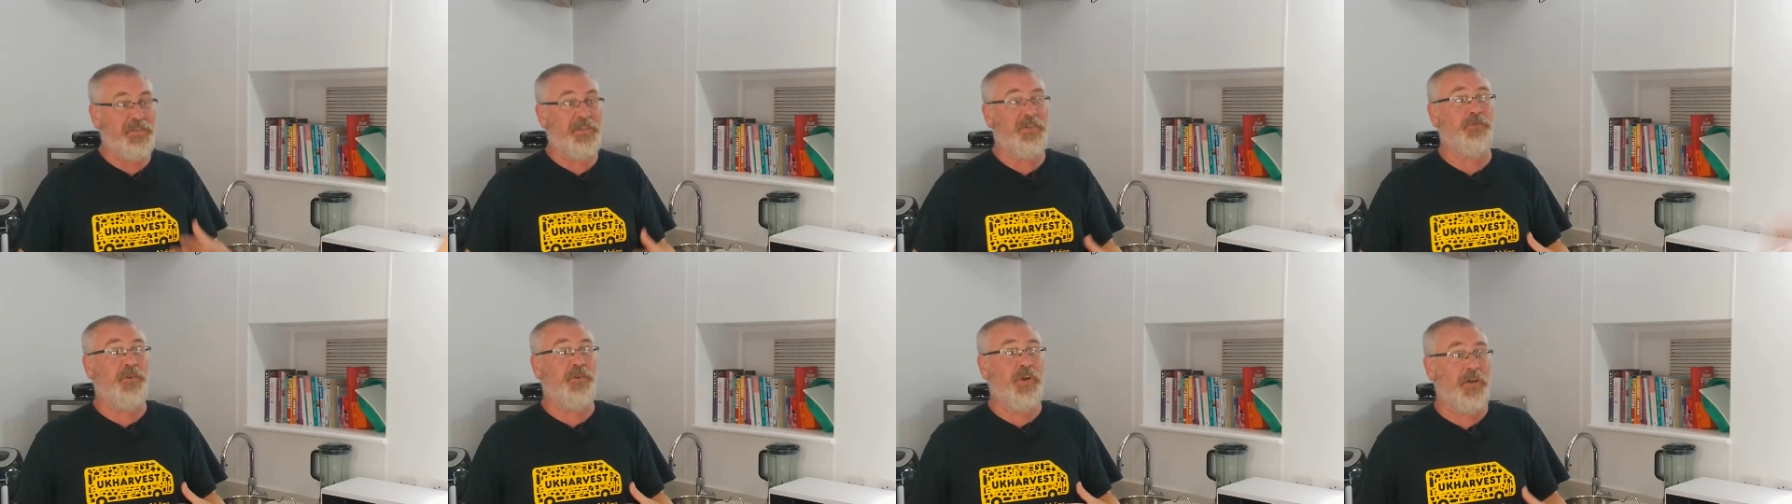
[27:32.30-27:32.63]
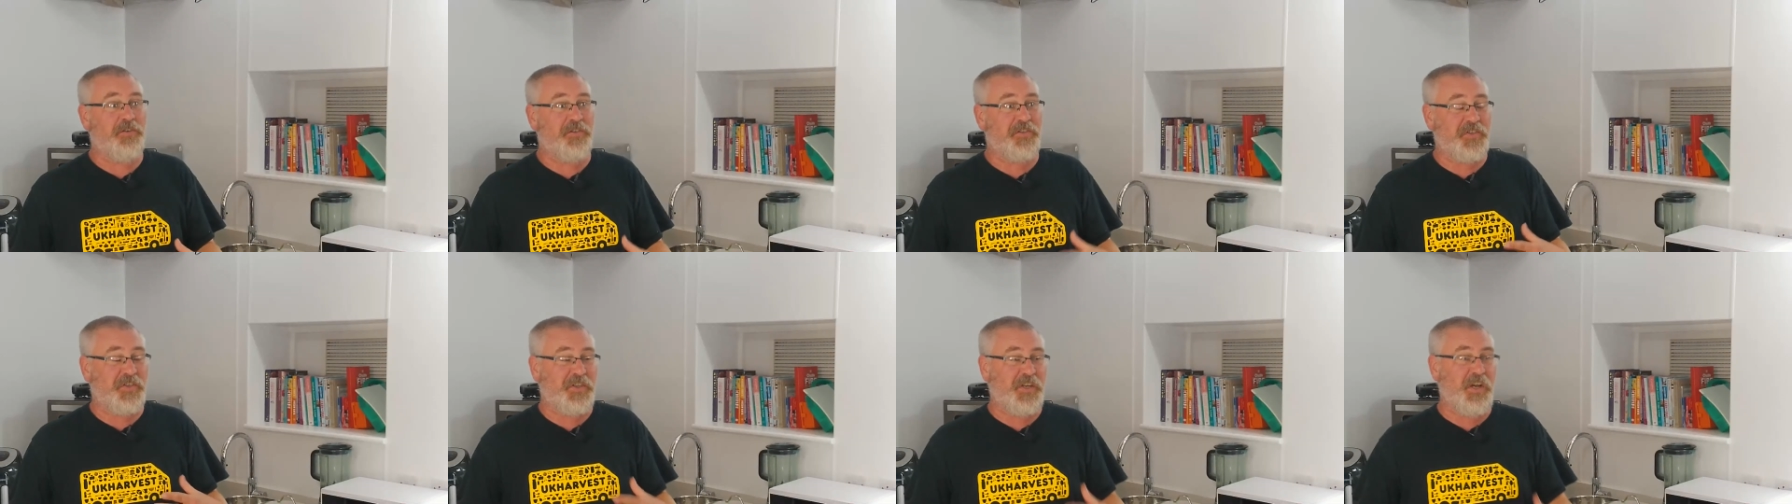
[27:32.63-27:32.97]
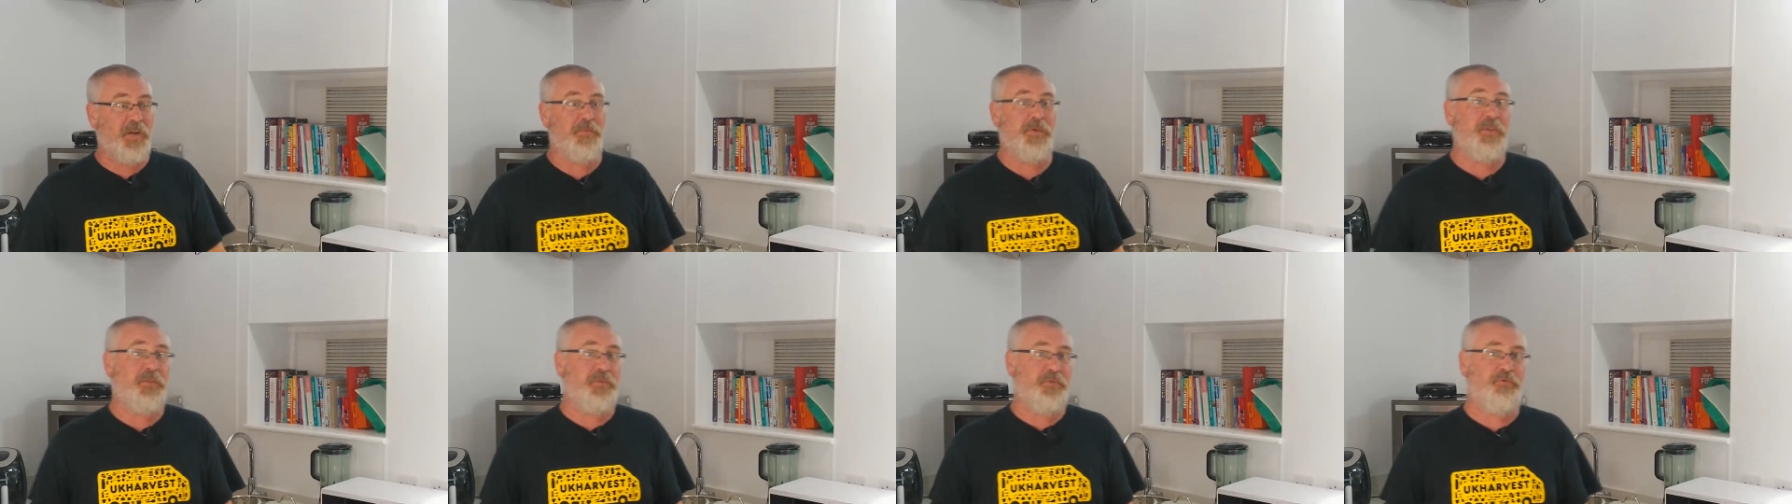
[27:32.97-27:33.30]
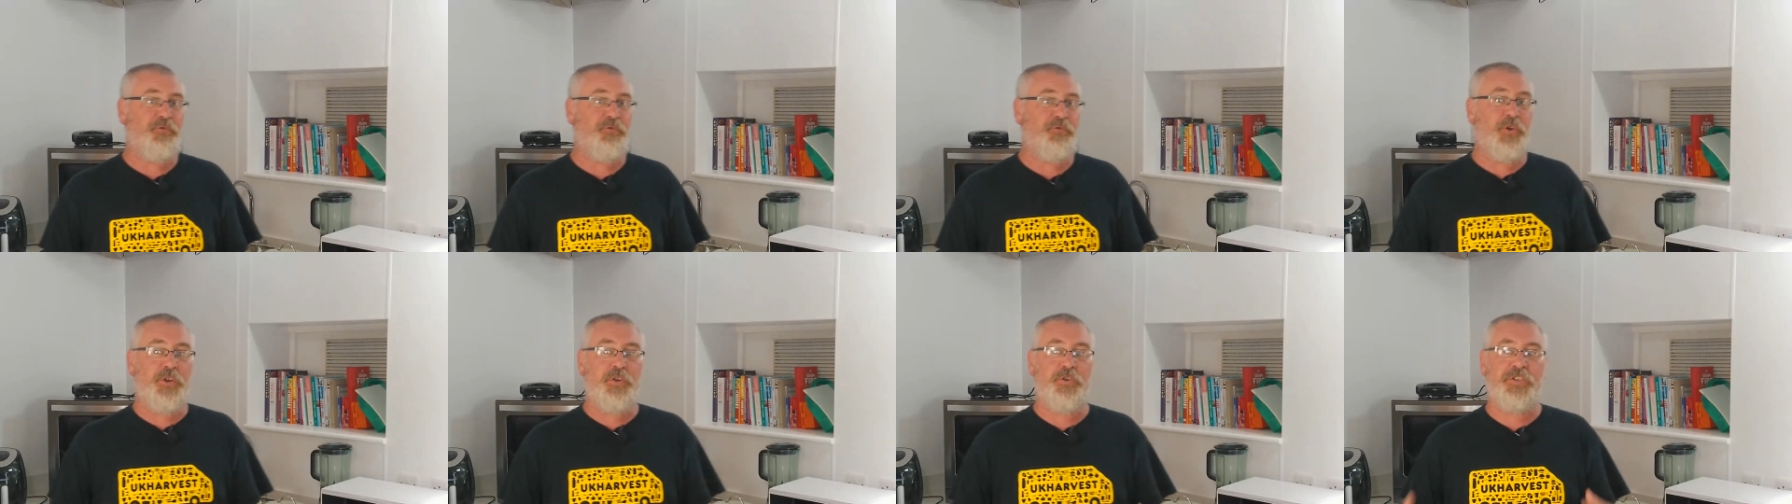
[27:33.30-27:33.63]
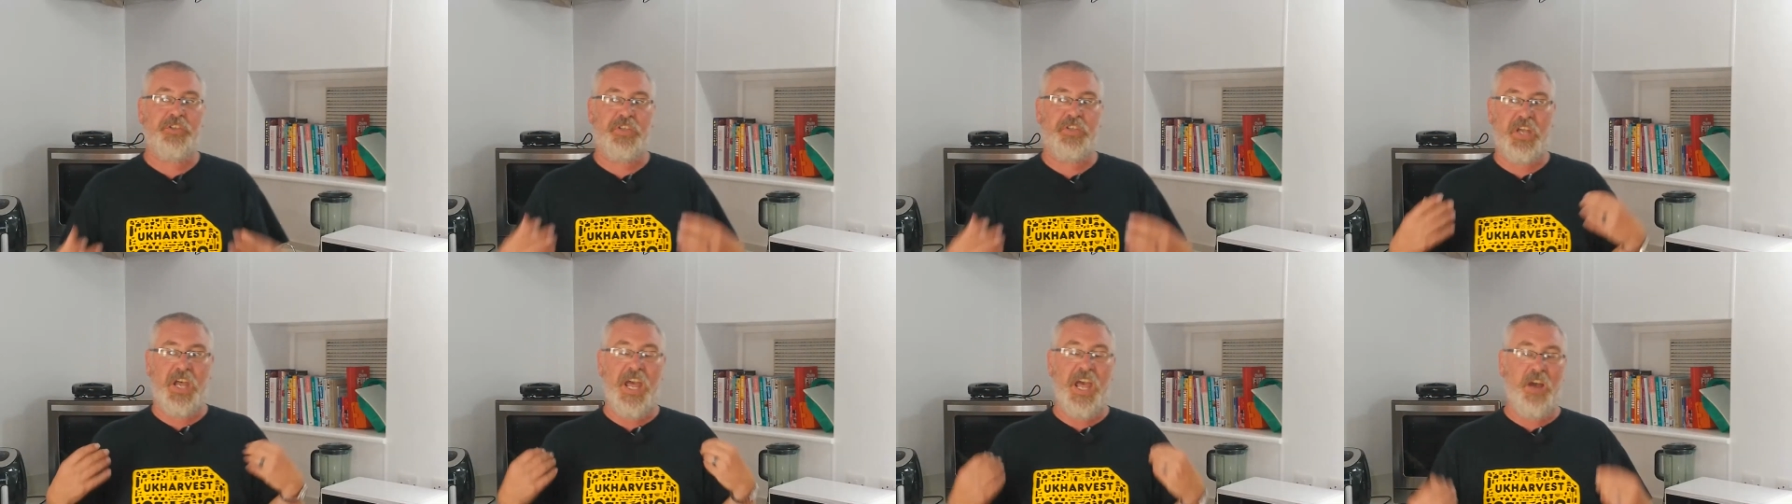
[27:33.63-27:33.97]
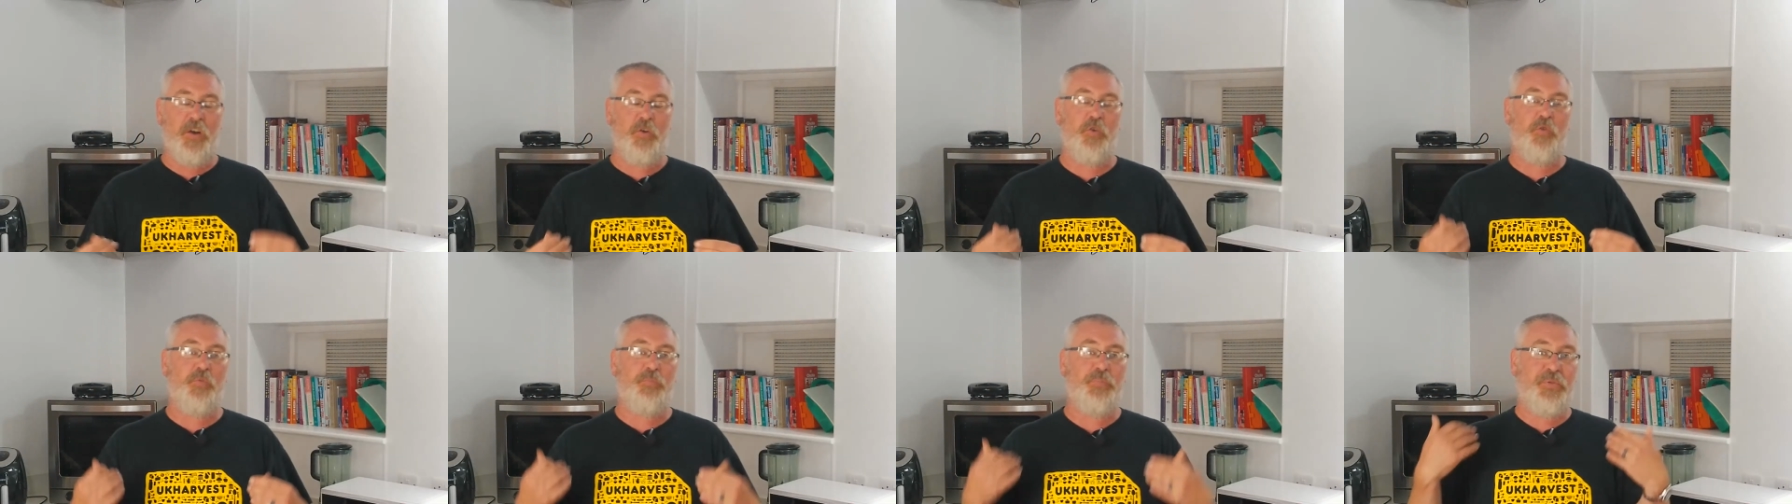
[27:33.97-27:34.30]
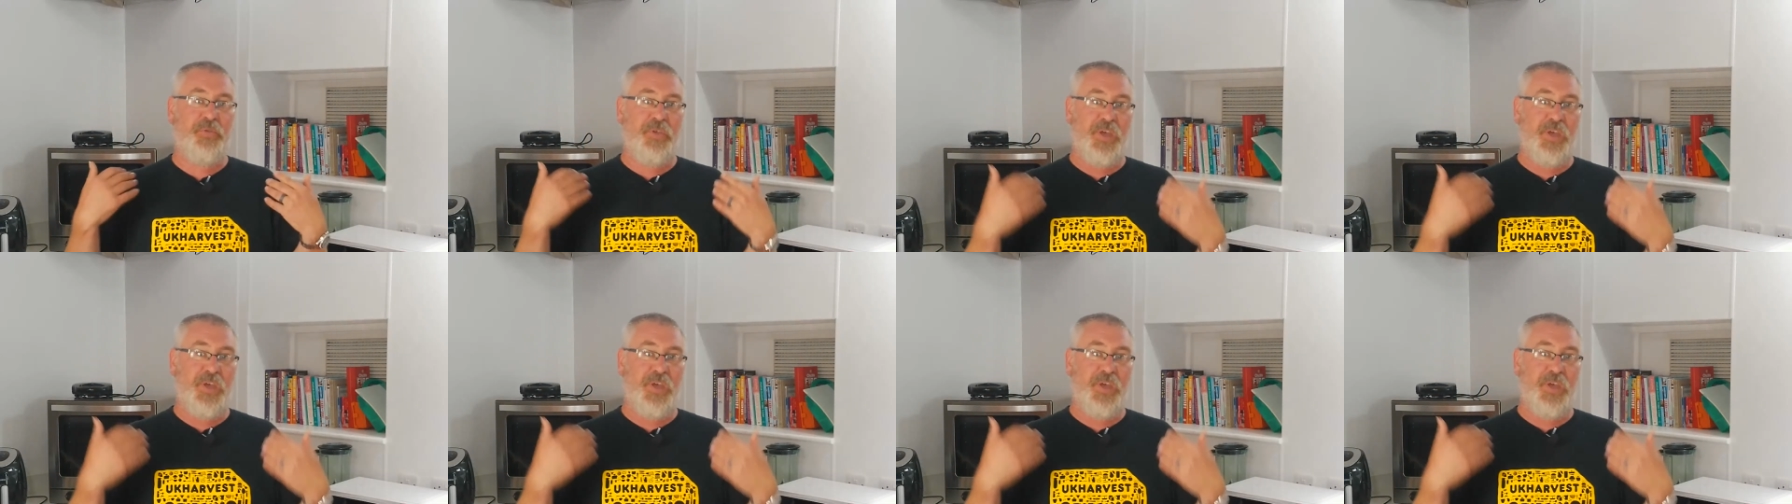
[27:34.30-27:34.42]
Grants coming through to help